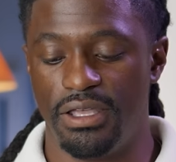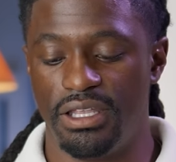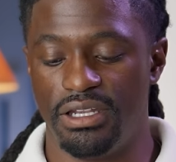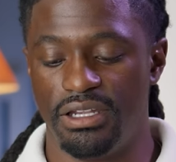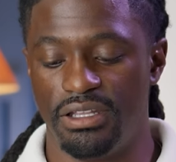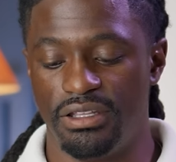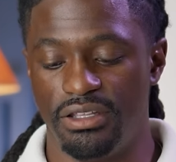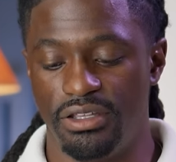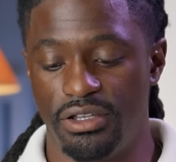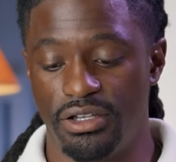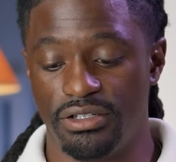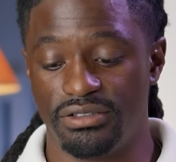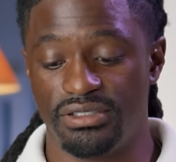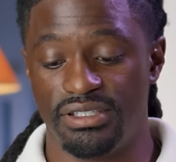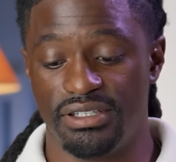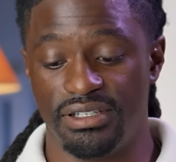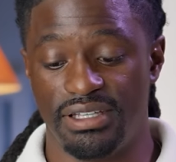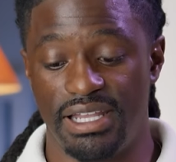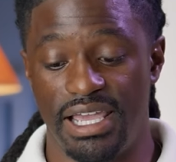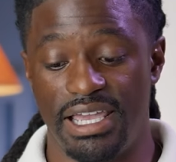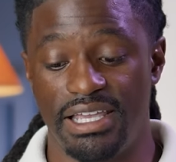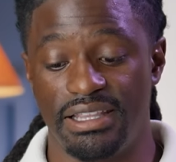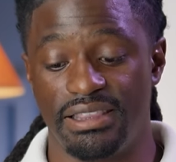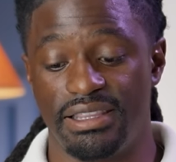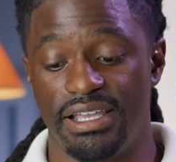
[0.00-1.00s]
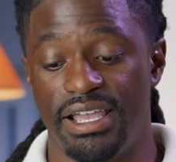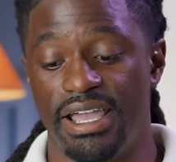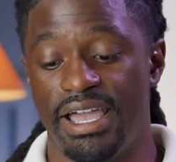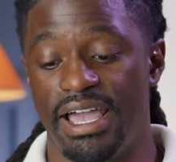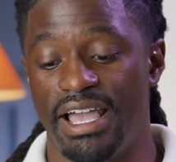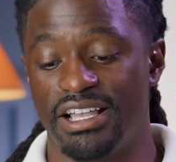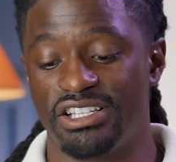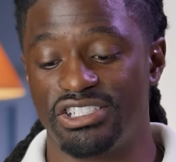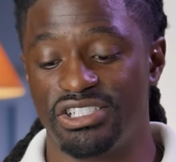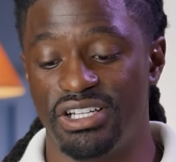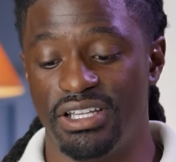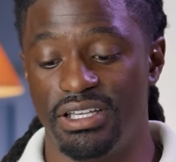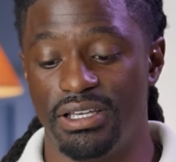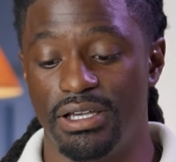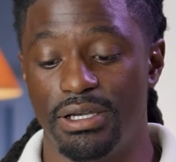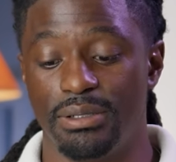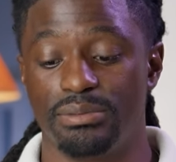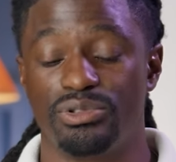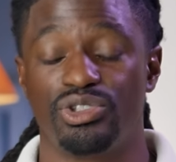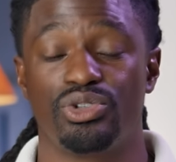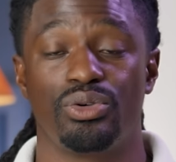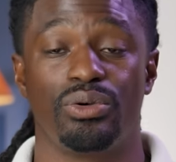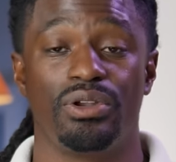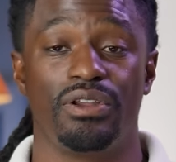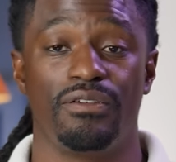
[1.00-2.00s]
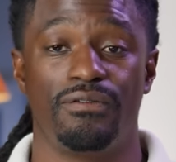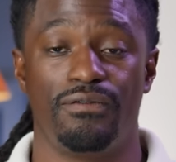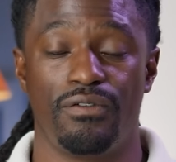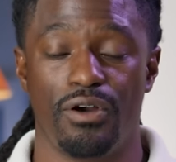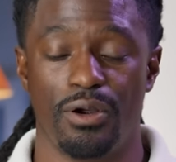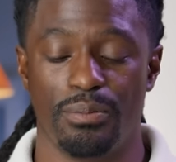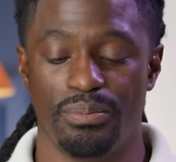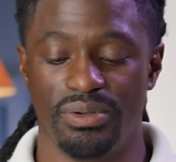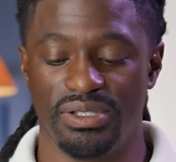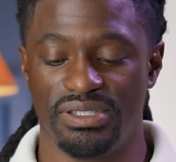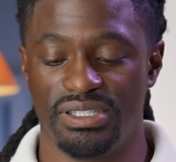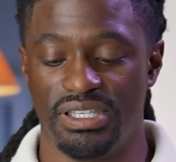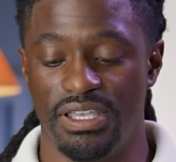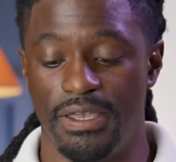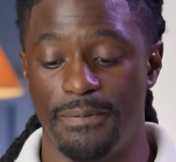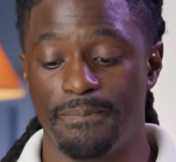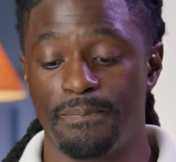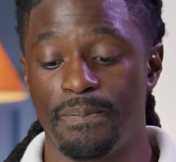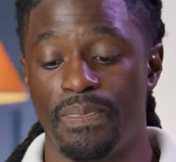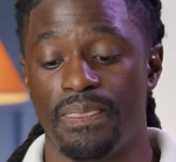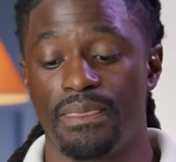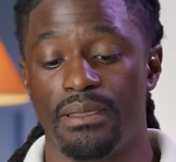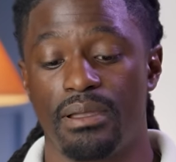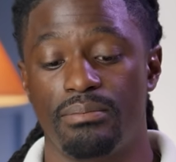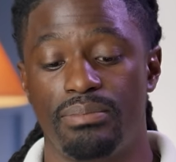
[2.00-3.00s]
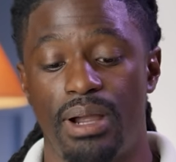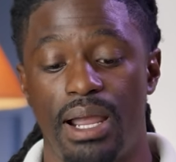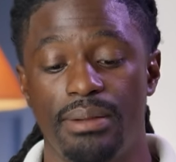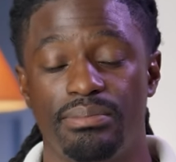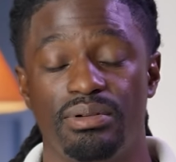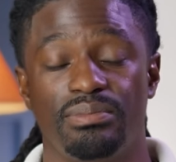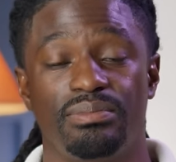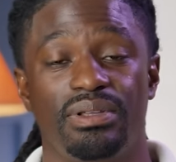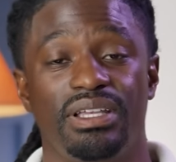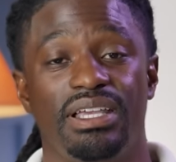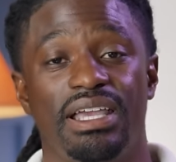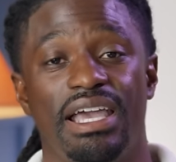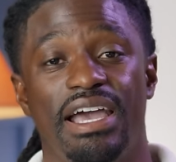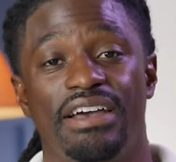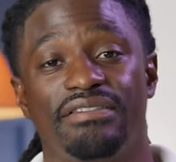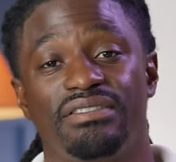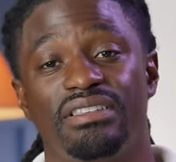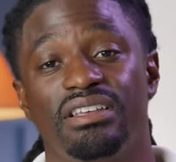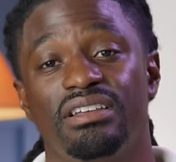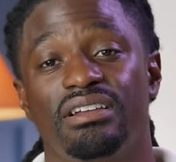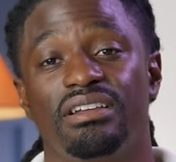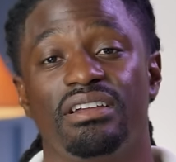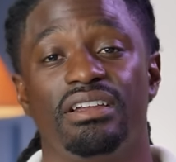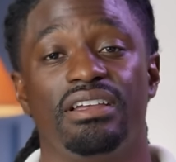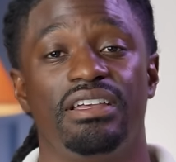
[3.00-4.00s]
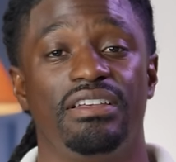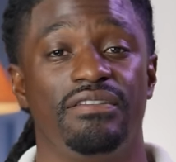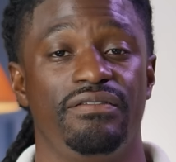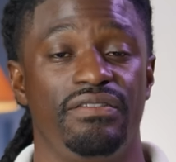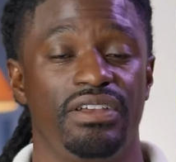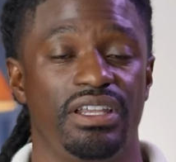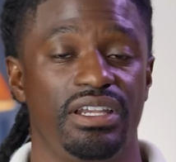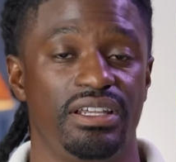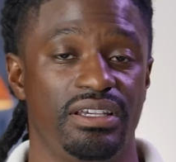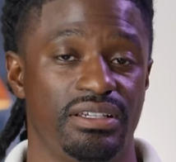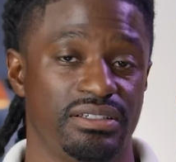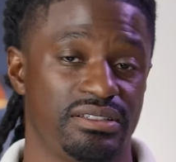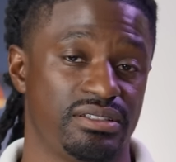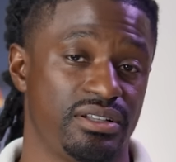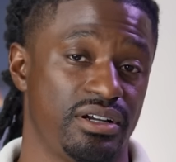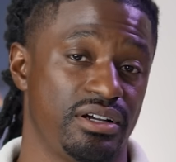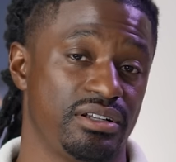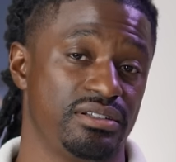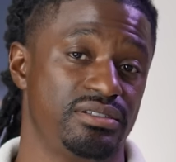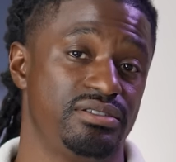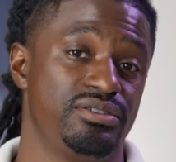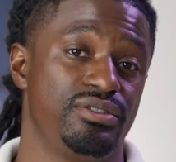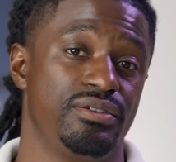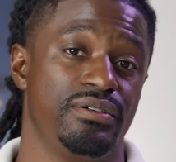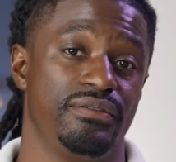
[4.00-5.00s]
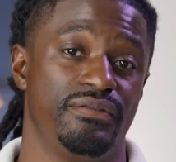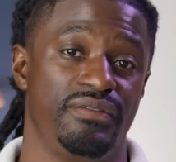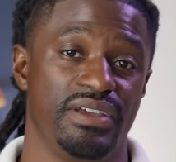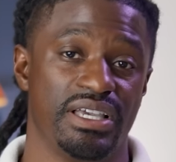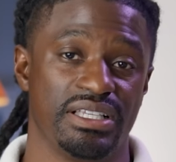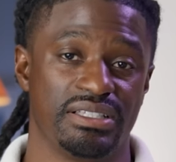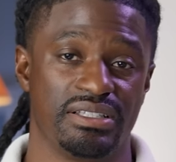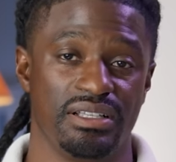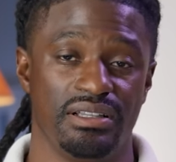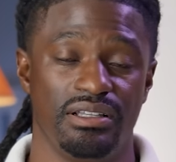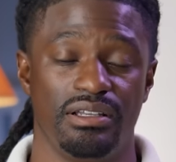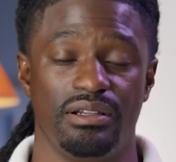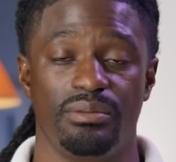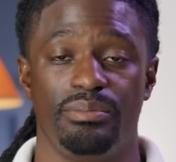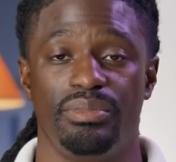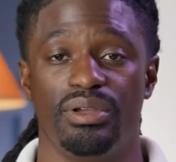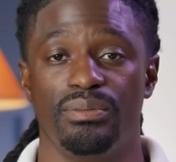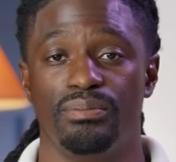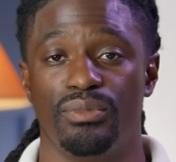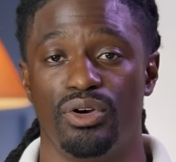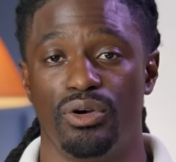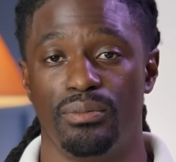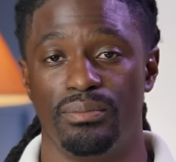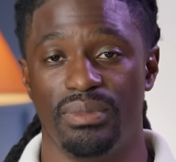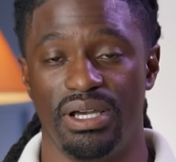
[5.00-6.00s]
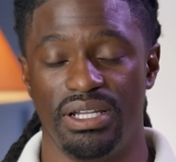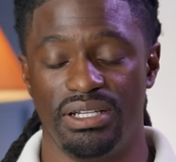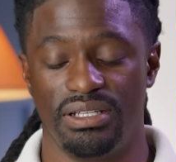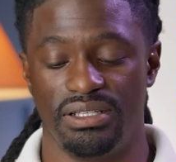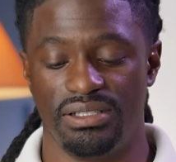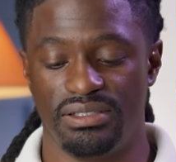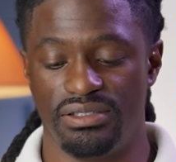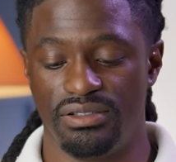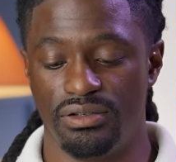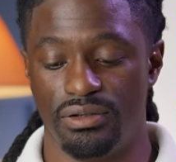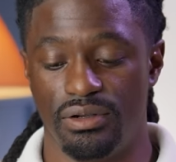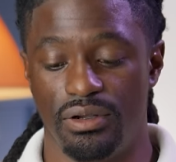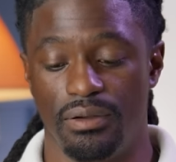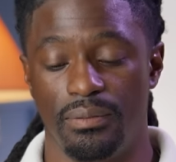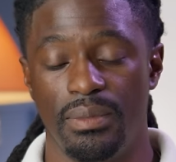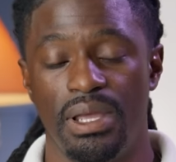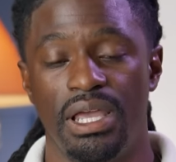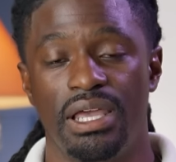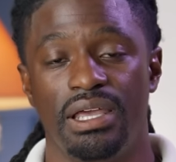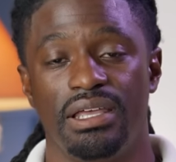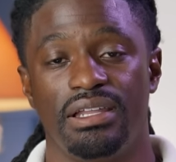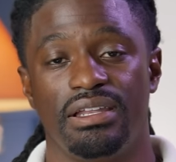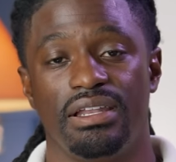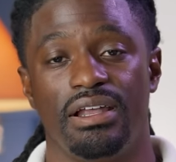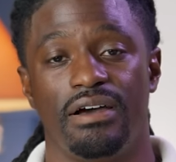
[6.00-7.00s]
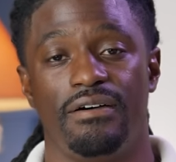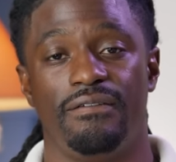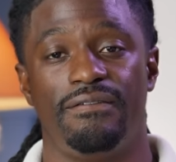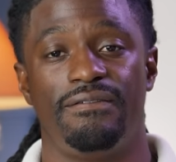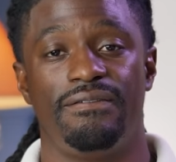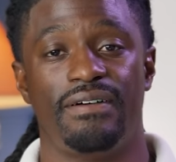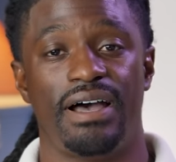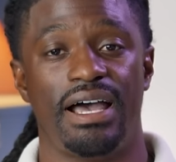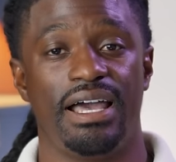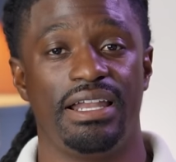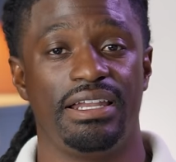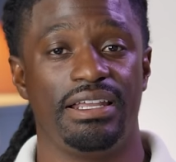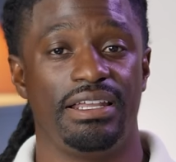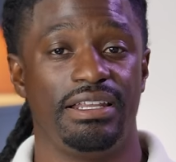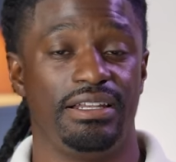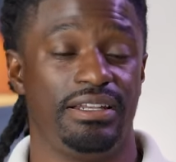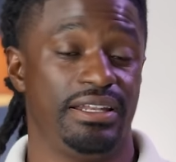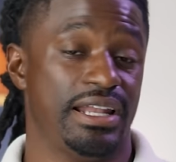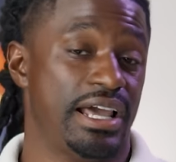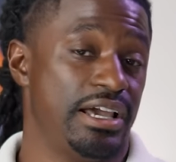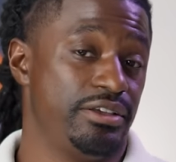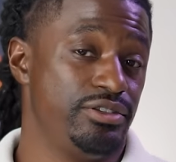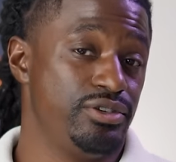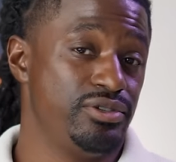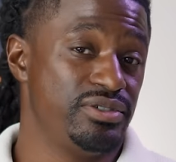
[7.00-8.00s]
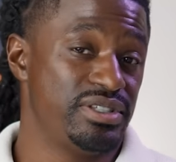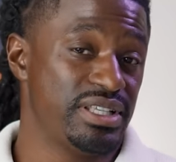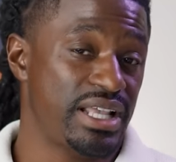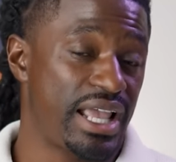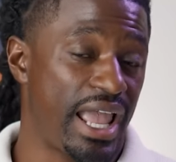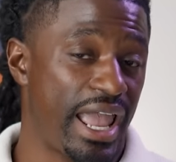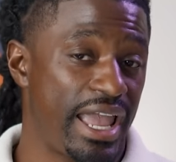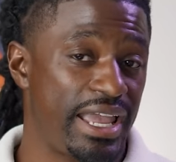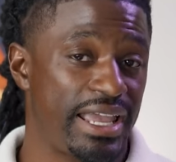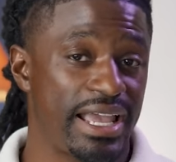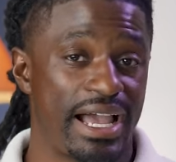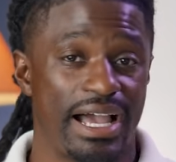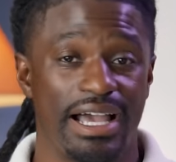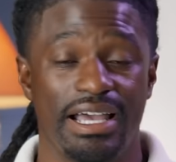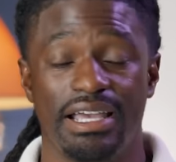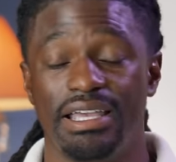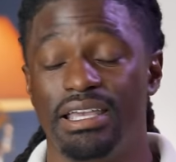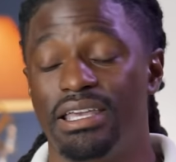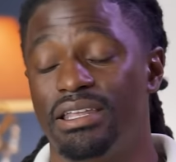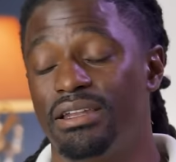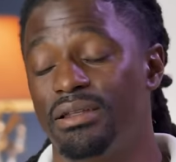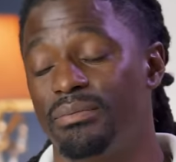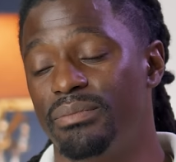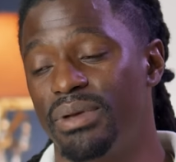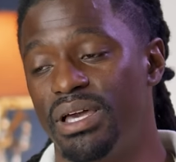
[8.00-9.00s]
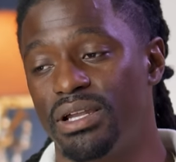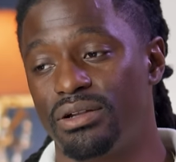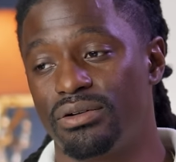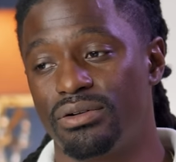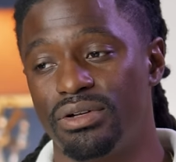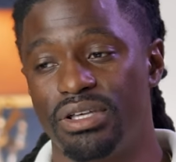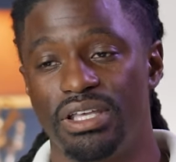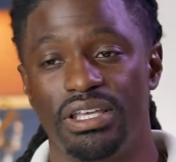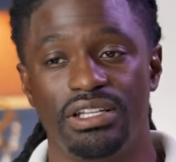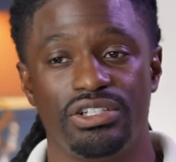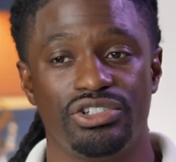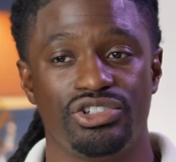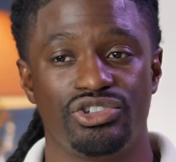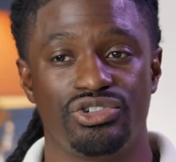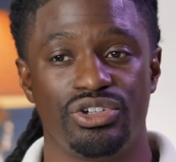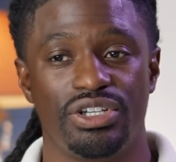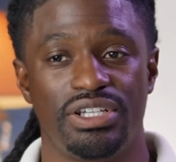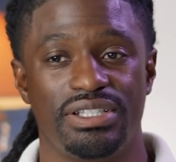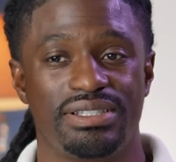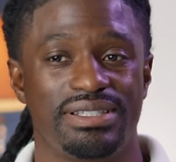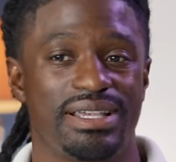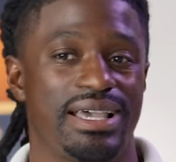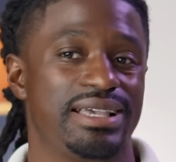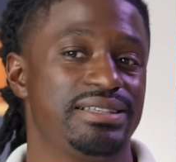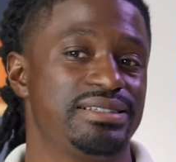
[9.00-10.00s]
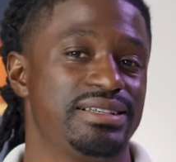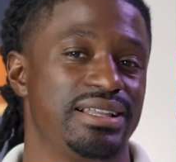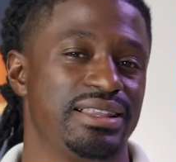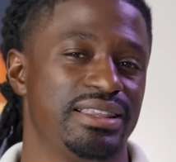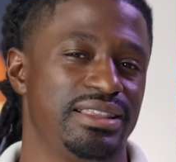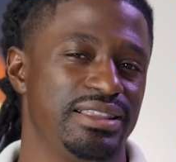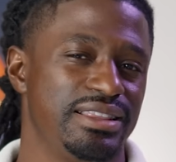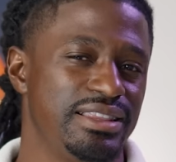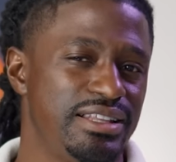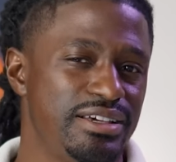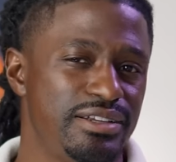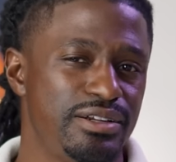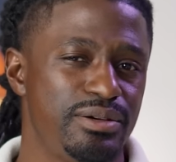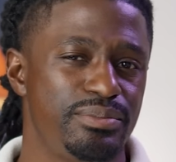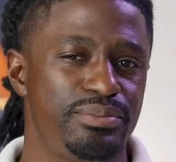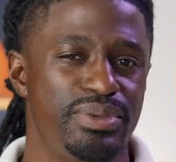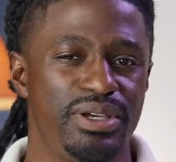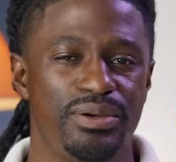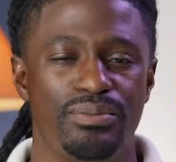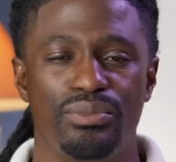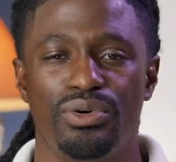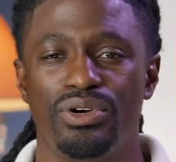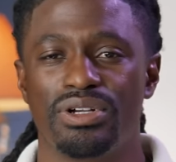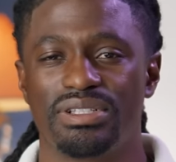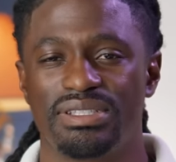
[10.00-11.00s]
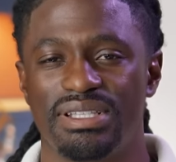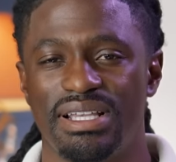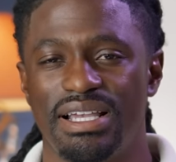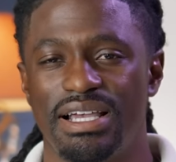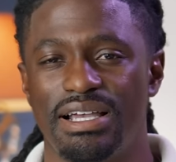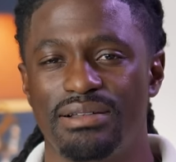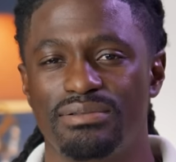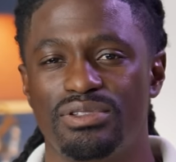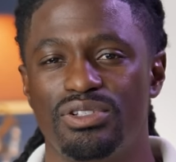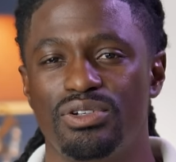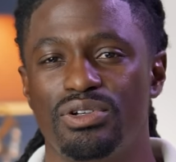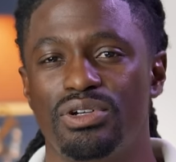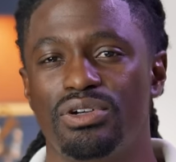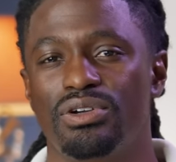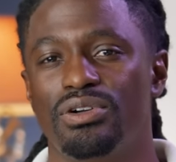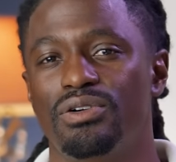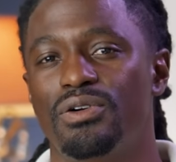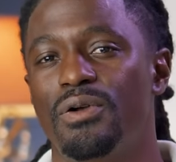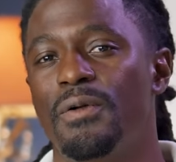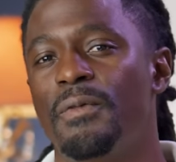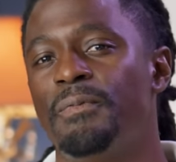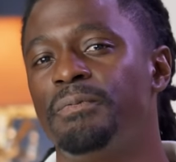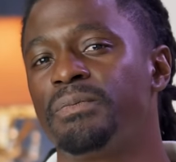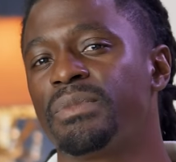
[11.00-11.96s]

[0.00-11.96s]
In the year to date, they're actually up 24% probably after NVIDIA started to invest a little bit more money into them. Now finding, now using AI in the medical industry takes a little bit more time to